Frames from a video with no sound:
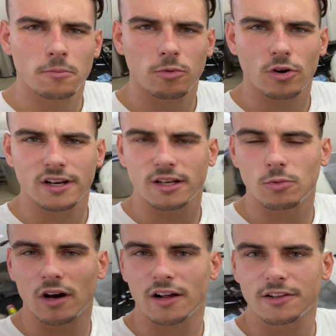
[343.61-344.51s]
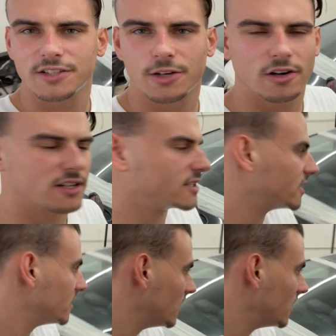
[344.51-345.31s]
pretty well started,